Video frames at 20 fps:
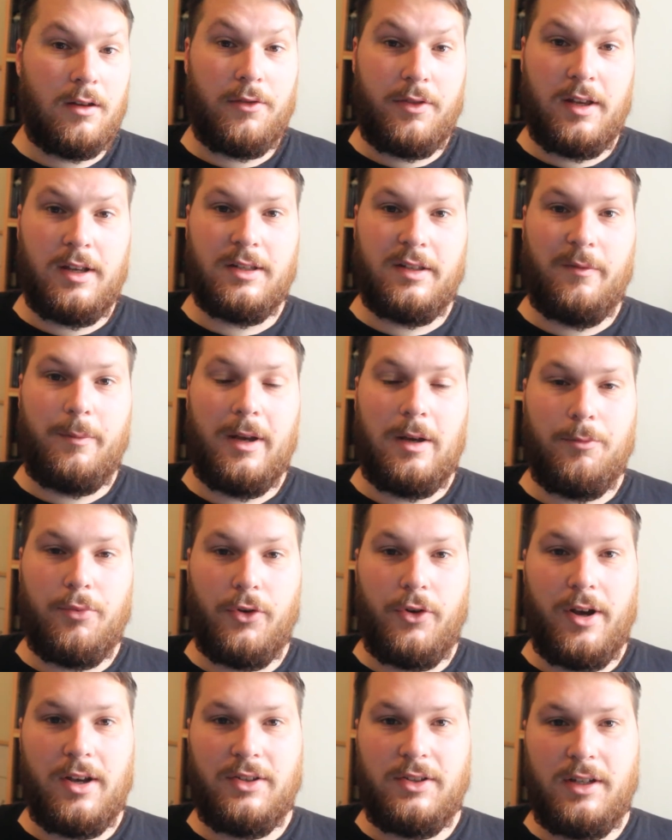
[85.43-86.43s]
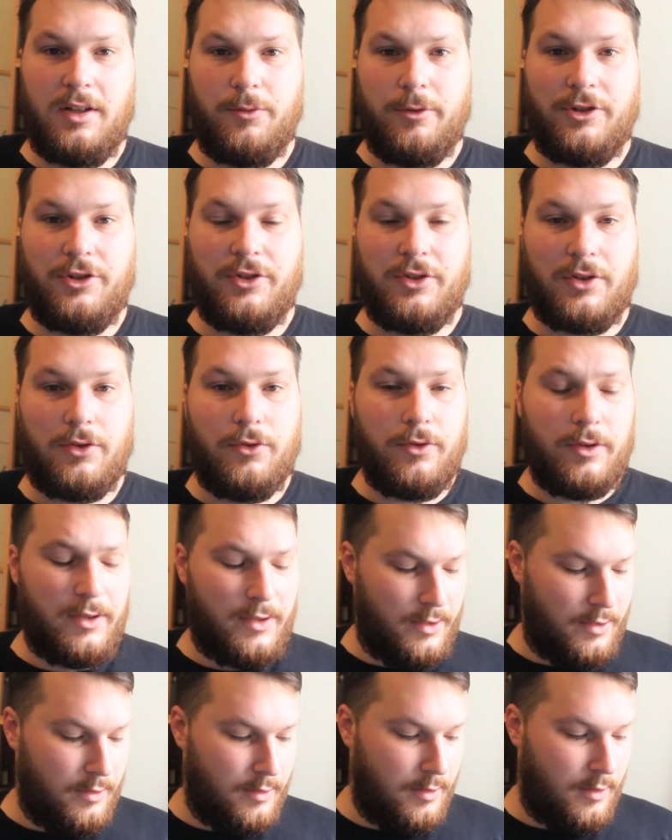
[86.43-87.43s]
Things have been progressing, which is good.
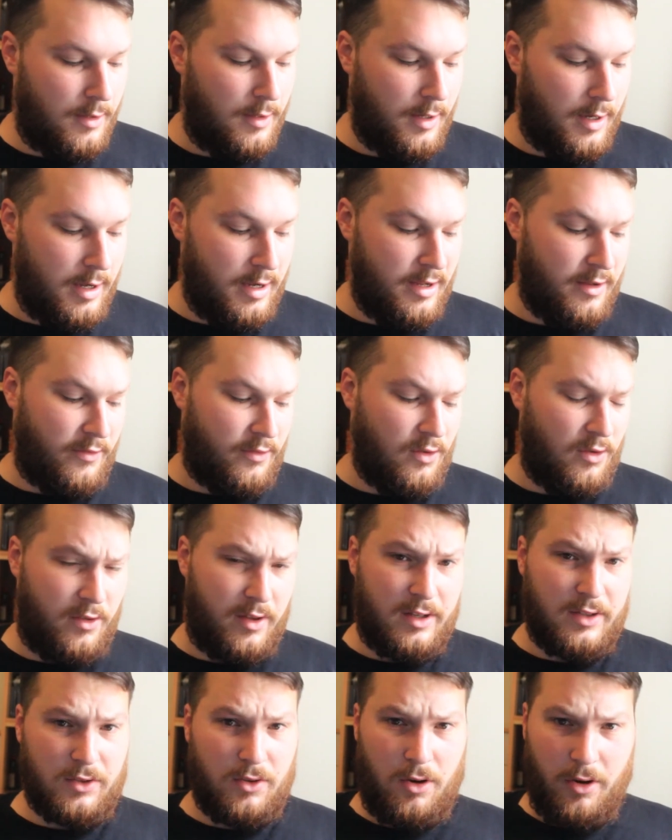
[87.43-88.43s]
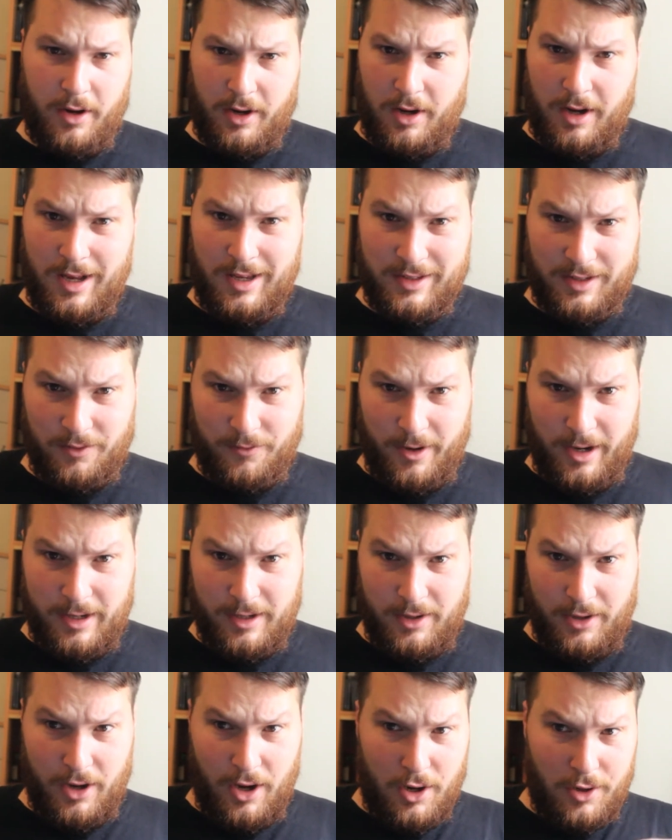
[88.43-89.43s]
Getting a few things organized and
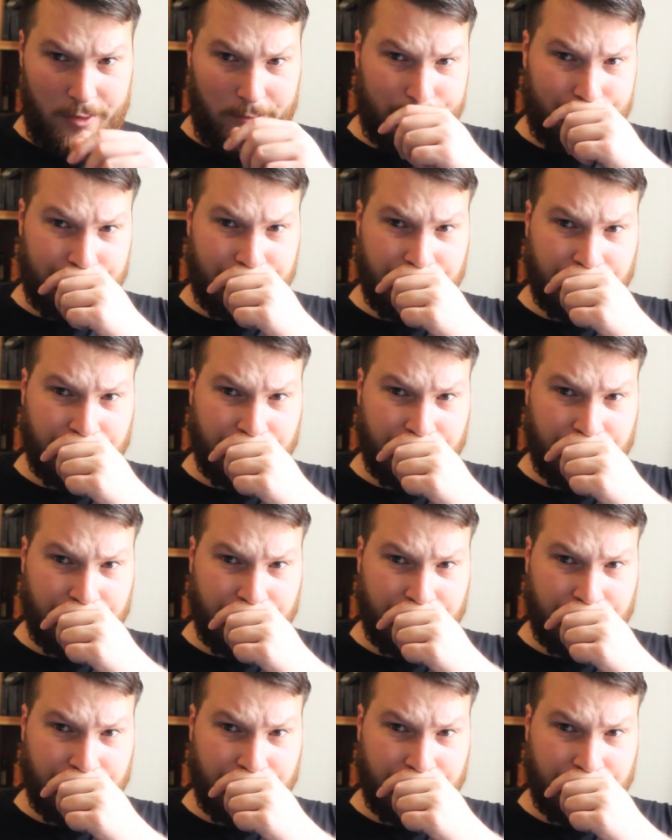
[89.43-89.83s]
ready to go.